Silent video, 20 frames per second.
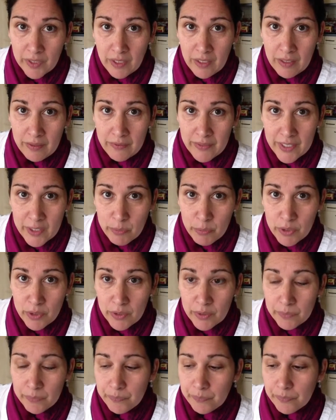on
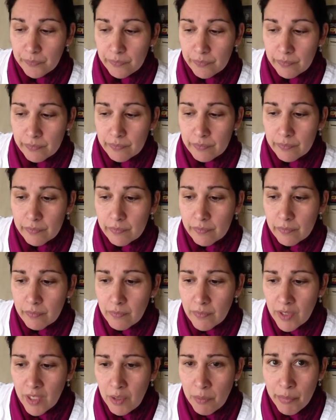Facebook.
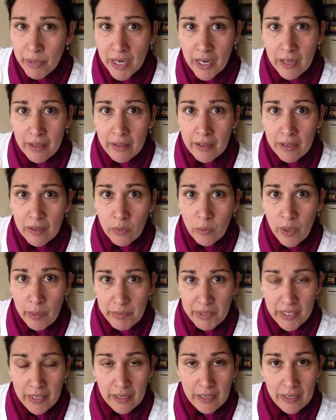But on the
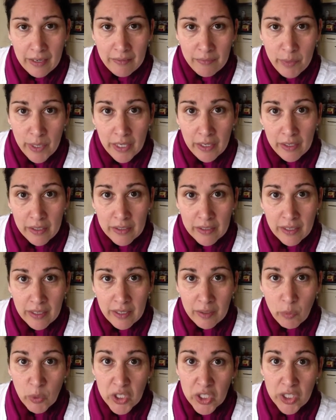website, I've made
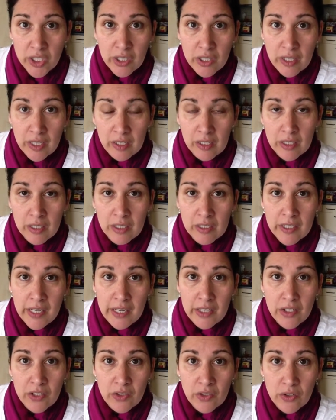a widget that
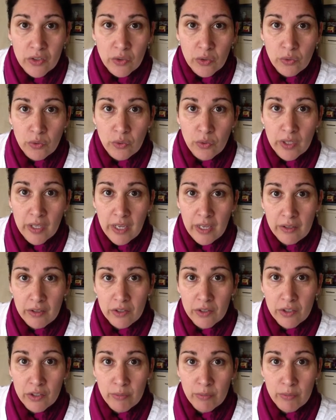attaches to the calendar.